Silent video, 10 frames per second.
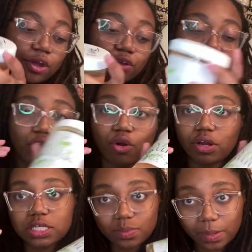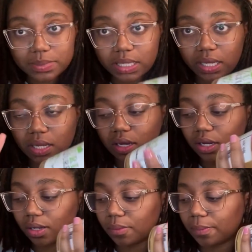You can go on his website.
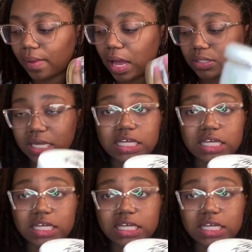I'll tag